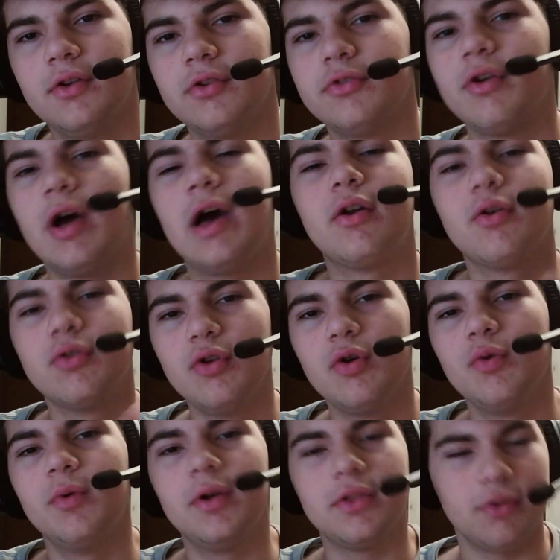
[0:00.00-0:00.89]
So I don't
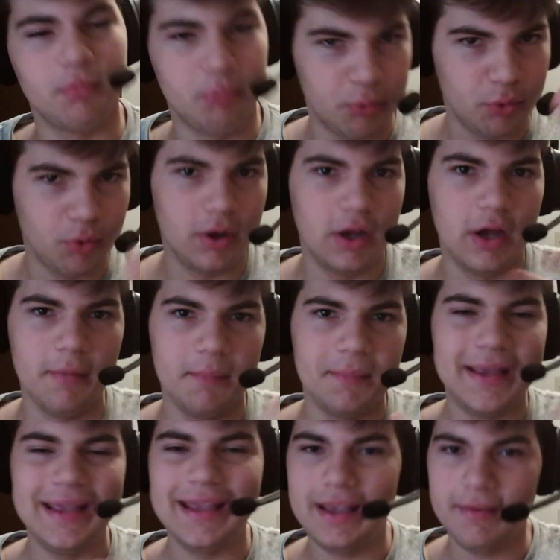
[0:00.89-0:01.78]
know what the point of
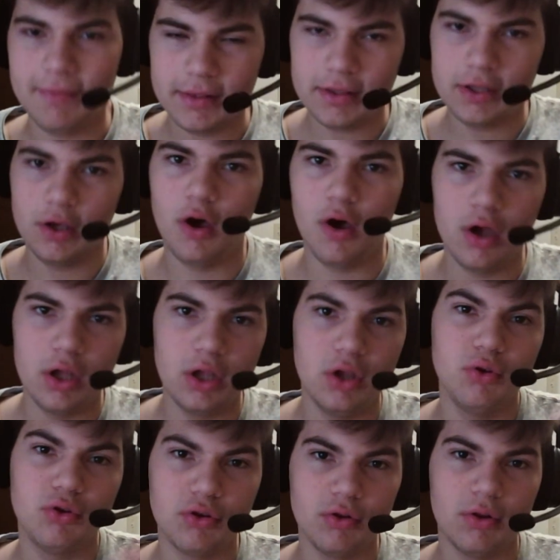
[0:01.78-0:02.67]
me even telling
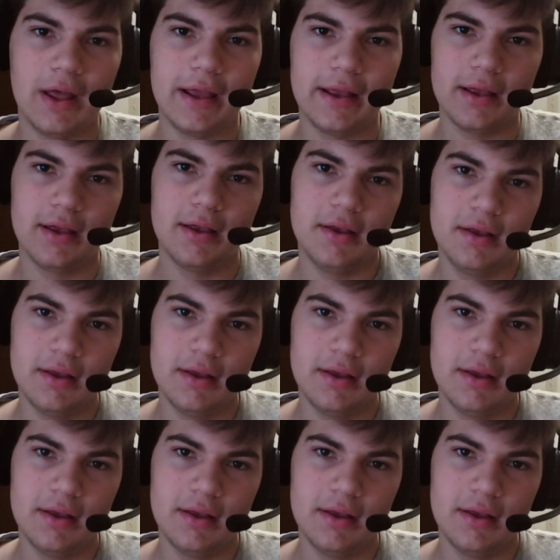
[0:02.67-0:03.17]
you to, like,